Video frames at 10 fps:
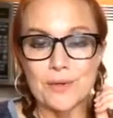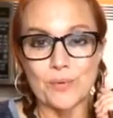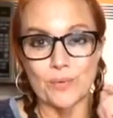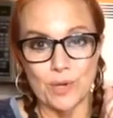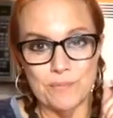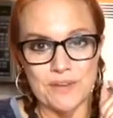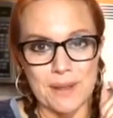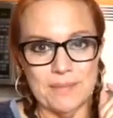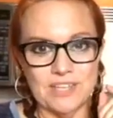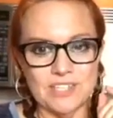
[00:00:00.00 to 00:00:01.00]
the group
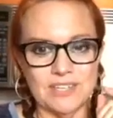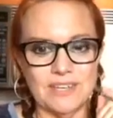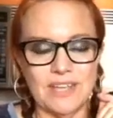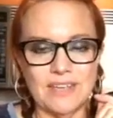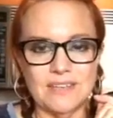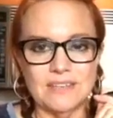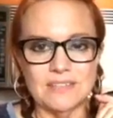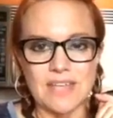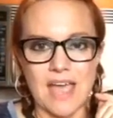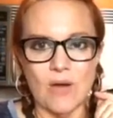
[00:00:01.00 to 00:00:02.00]
that I mentioned
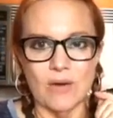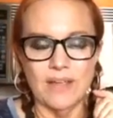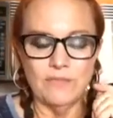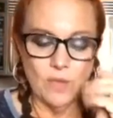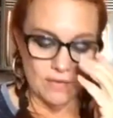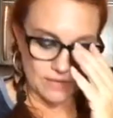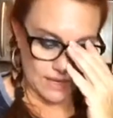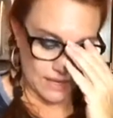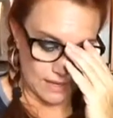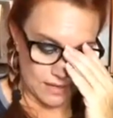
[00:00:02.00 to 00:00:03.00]
is our If You Have
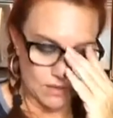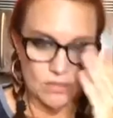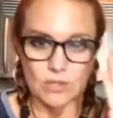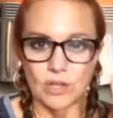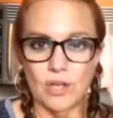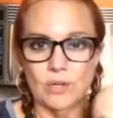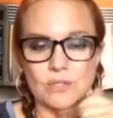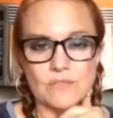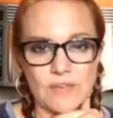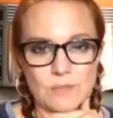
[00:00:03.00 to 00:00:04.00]
an Egg
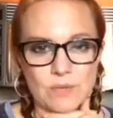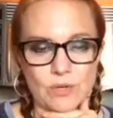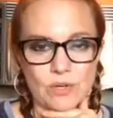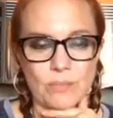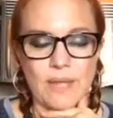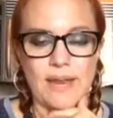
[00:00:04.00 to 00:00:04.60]
closed Facebook group.